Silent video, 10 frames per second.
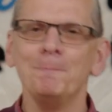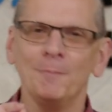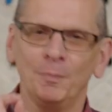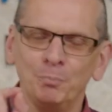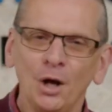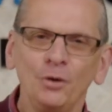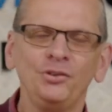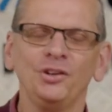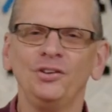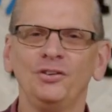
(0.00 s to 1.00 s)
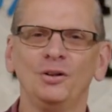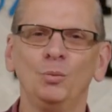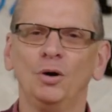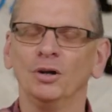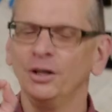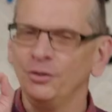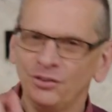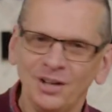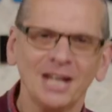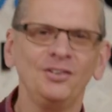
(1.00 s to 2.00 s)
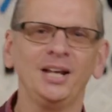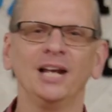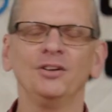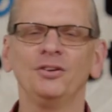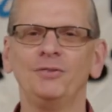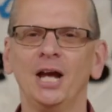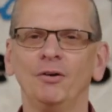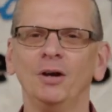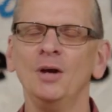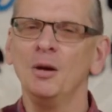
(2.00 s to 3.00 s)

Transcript: Moses is the one who stands against Pharaoh.